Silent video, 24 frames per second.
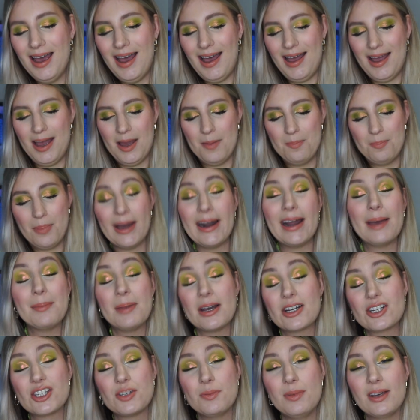but I'm
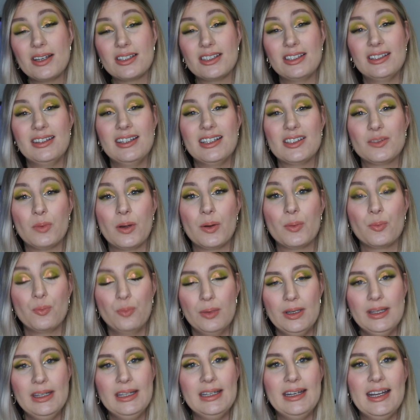actually mixing this one
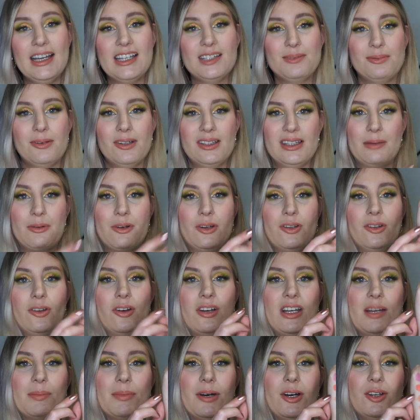with the next product I'm going to
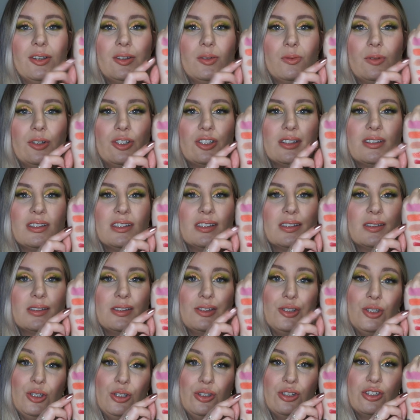talk about, which is this
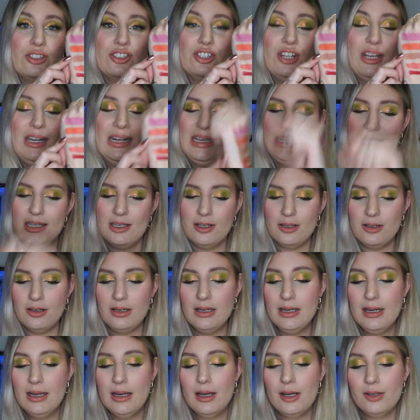nude shade here.